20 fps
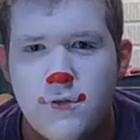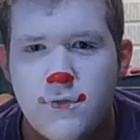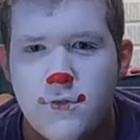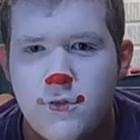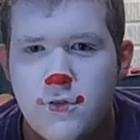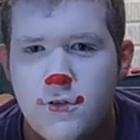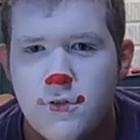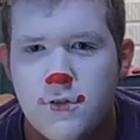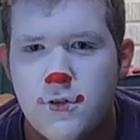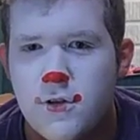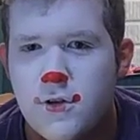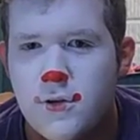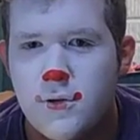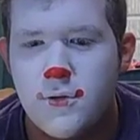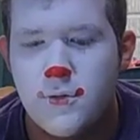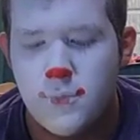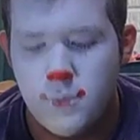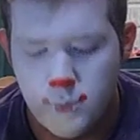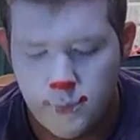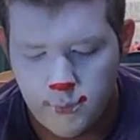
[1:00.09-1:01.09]
it's just going to
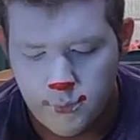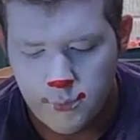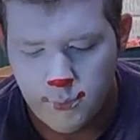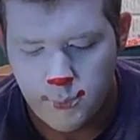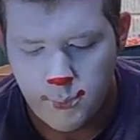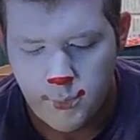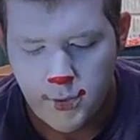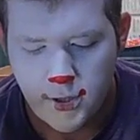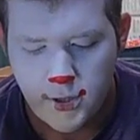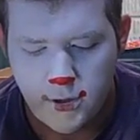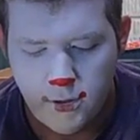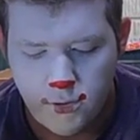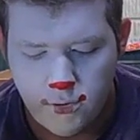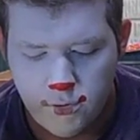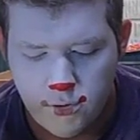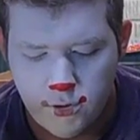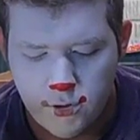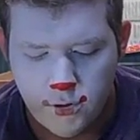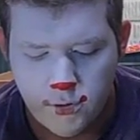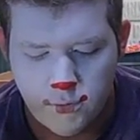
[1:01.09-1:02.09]
make you
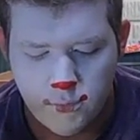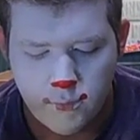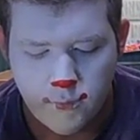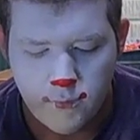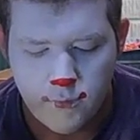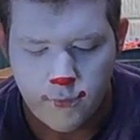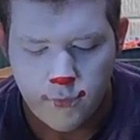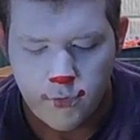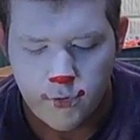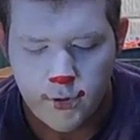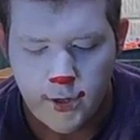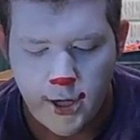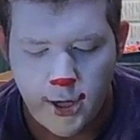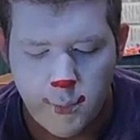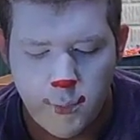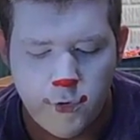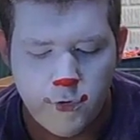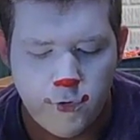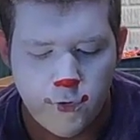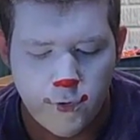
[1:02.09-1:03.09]
look
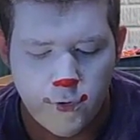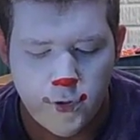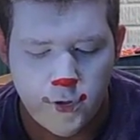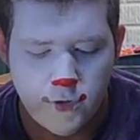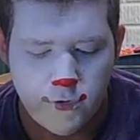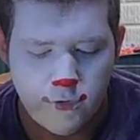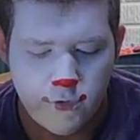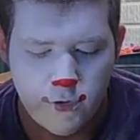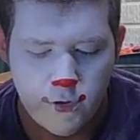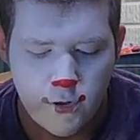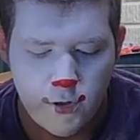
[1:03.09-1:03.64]
amateurish.